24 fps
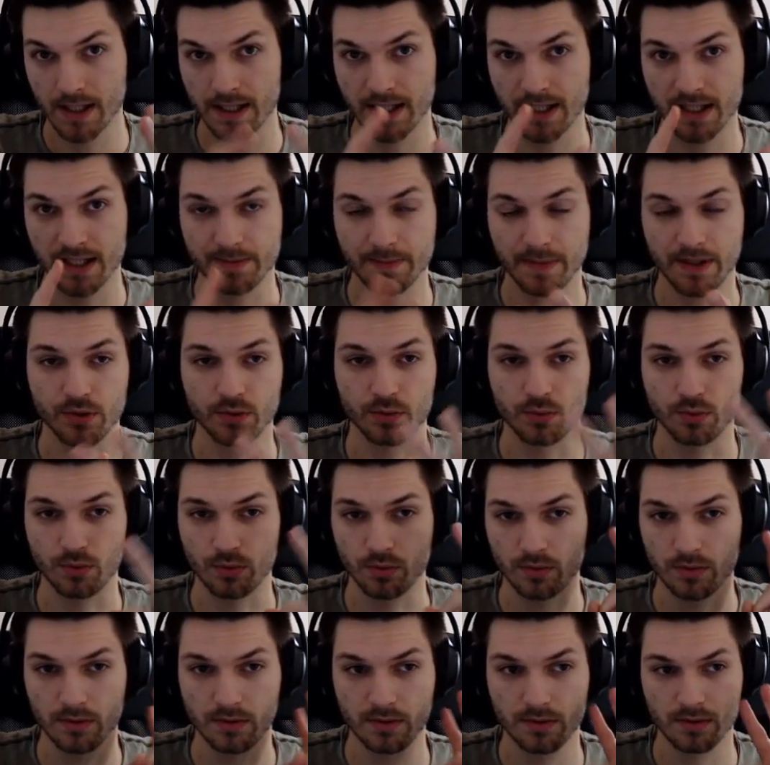Here's my
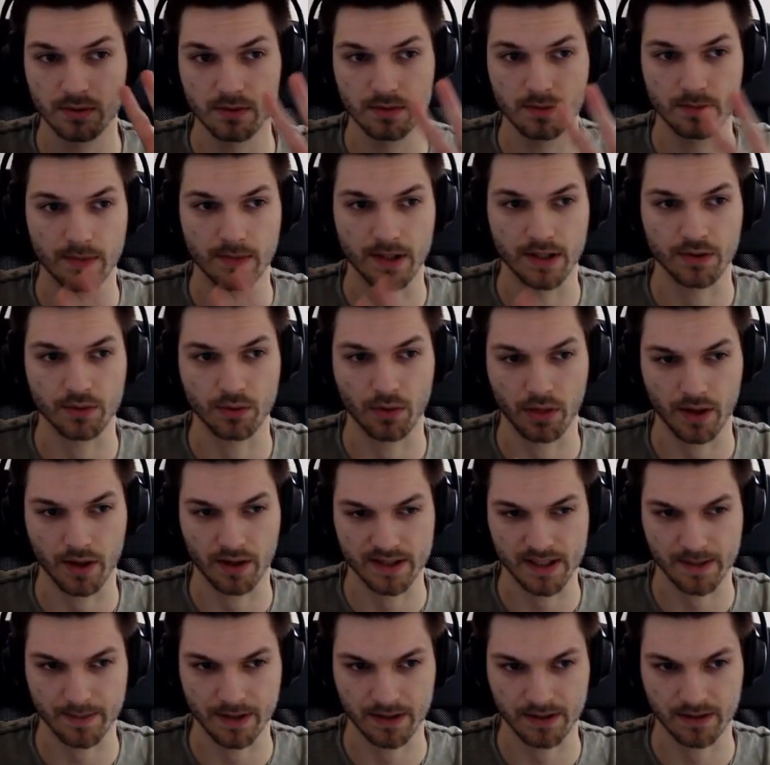two
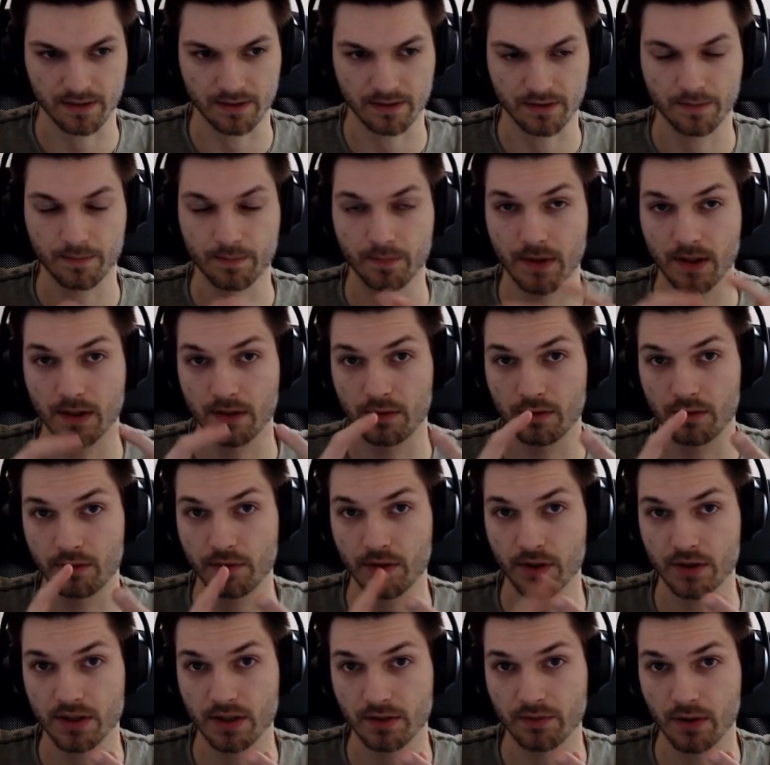thoughts about this.
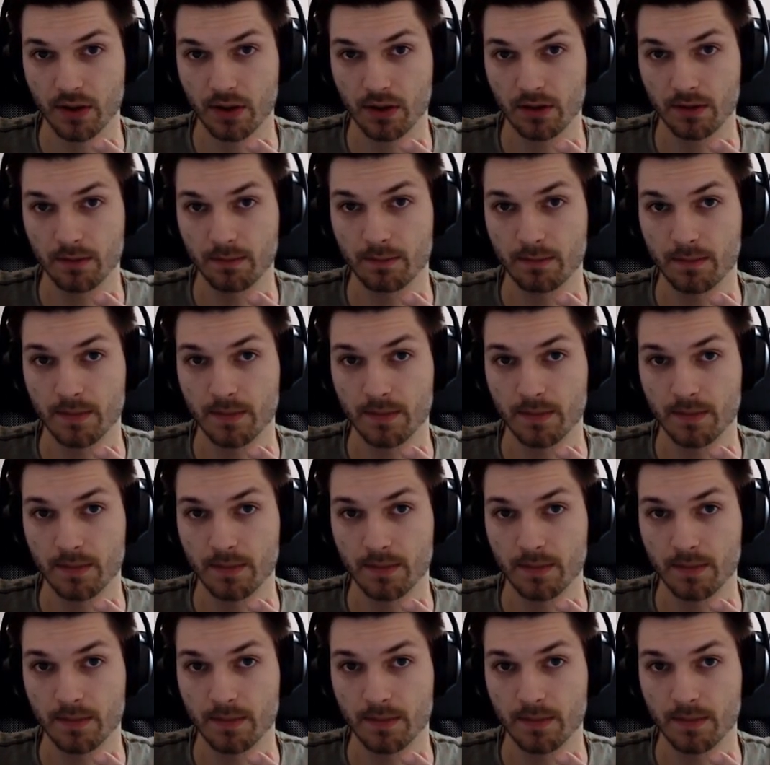First of all,